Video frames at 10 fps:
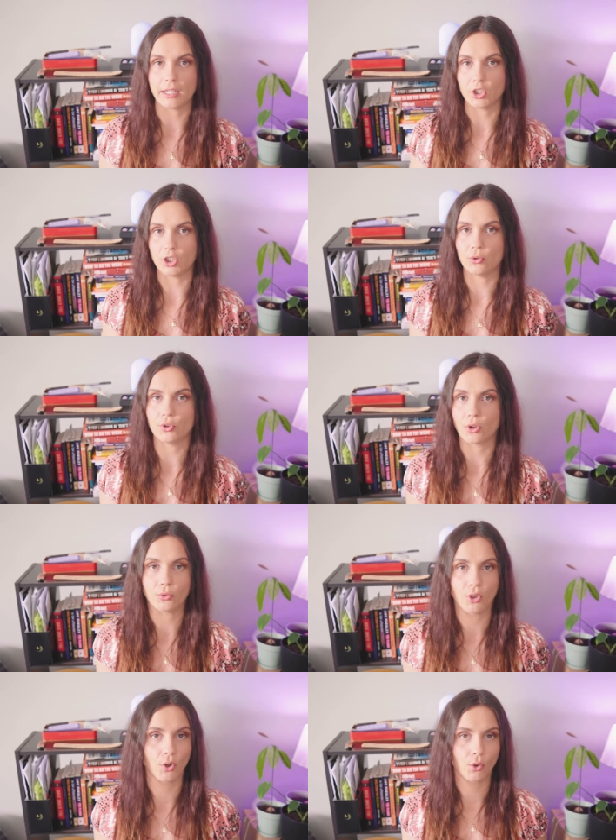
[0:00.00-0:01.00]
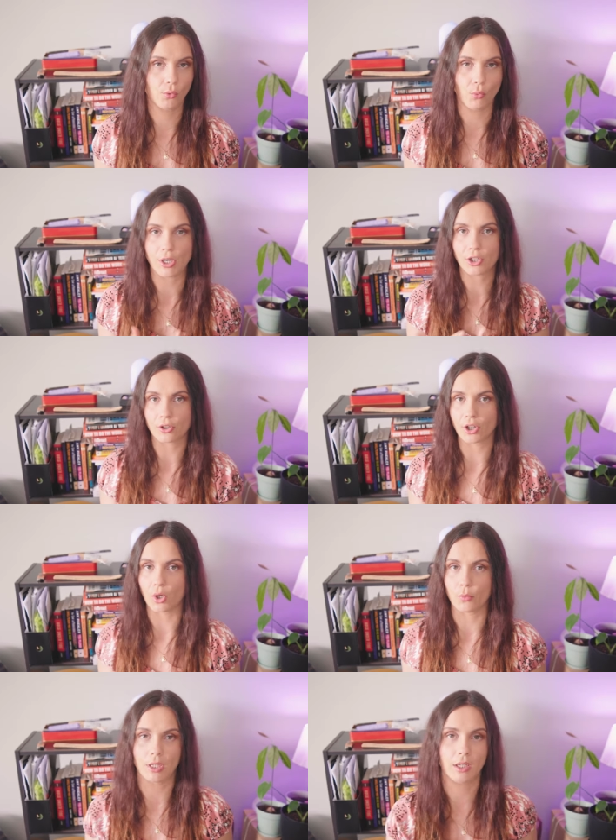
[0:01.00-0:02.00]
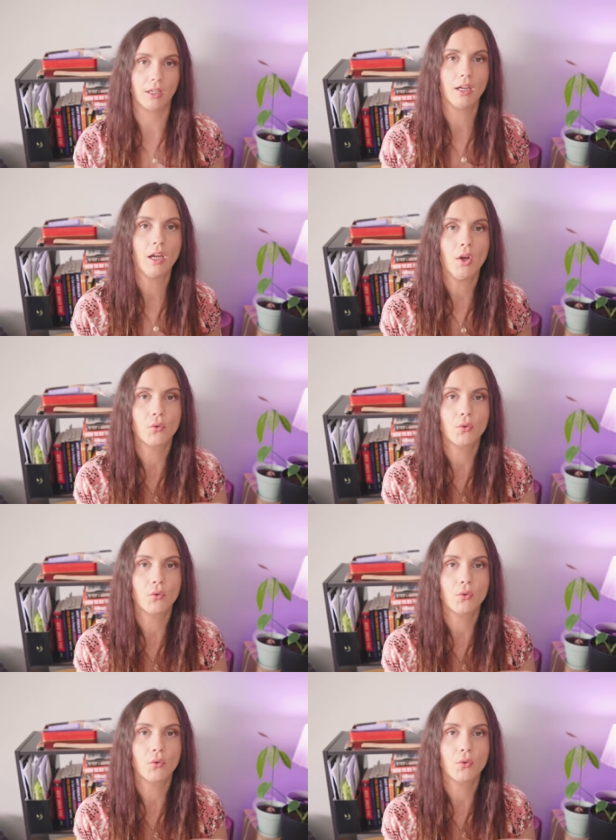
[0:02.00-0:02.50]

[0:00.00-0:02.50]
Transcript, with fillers: and you don't know where you're going